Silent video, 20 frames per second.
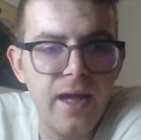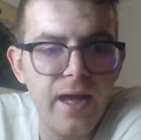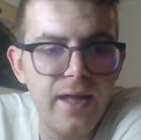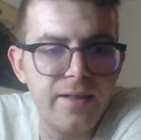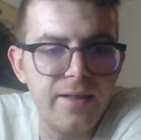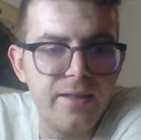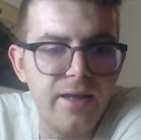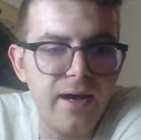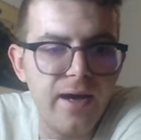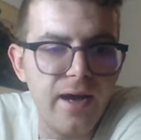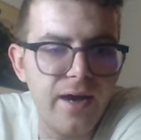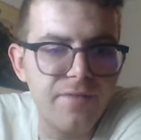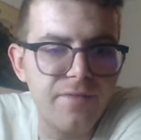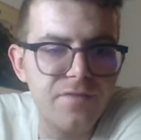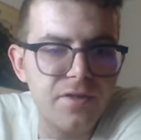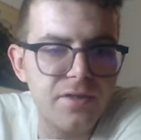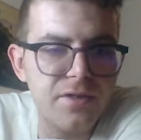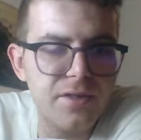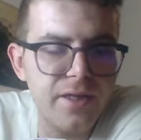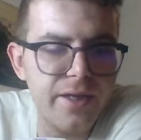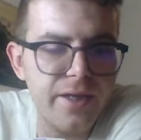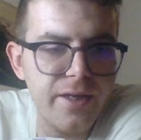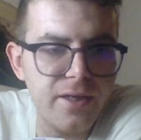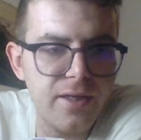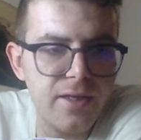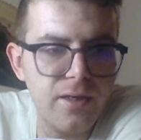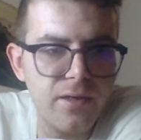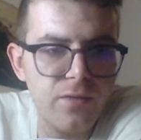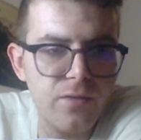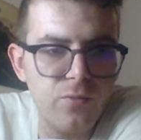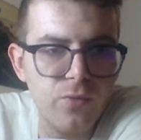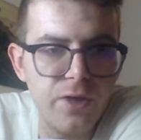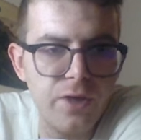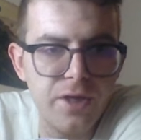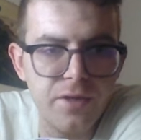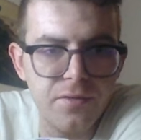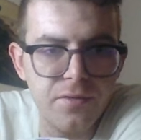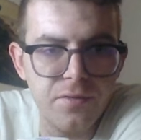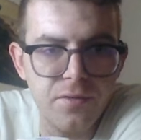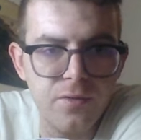and after take
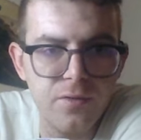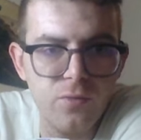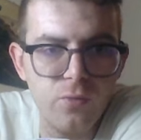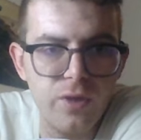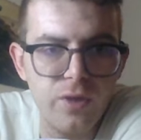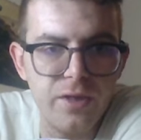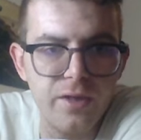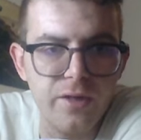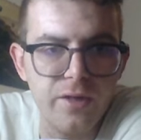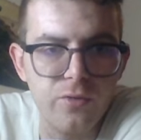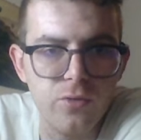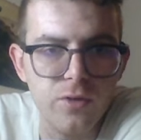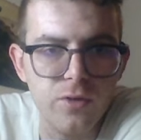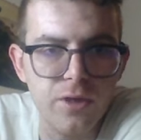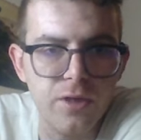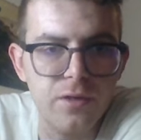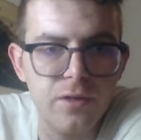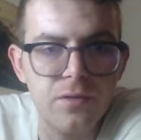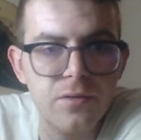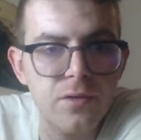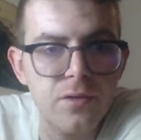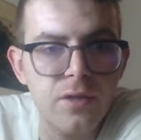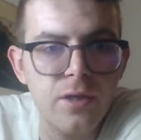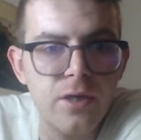we win the rook.